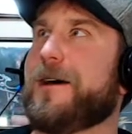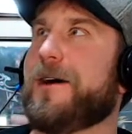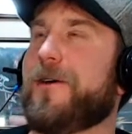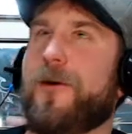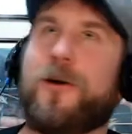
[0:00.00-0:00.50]

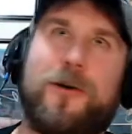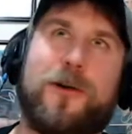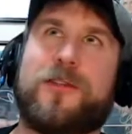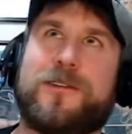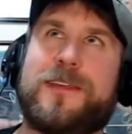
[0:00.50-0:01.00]

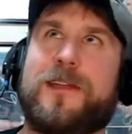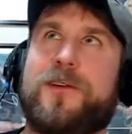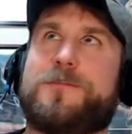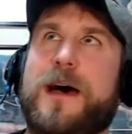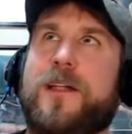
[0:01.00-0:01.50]
or the St.
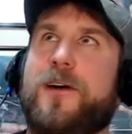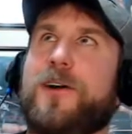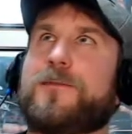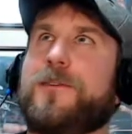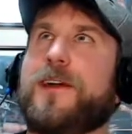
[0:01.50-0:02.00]
Louis
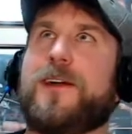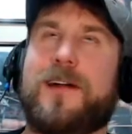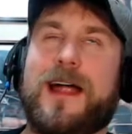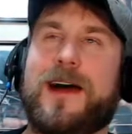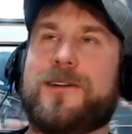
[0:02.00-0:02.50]
Battlehawks when they're
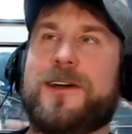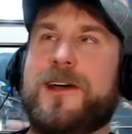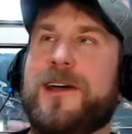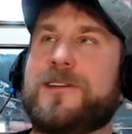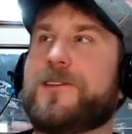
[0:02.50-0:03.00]
around.
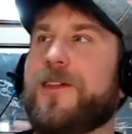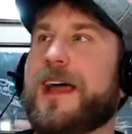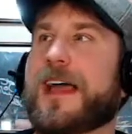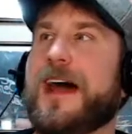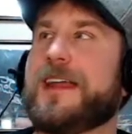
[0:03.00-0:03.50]
So
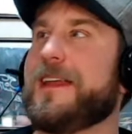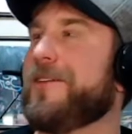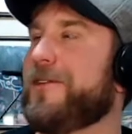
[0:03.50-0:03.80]
like, I didn't even know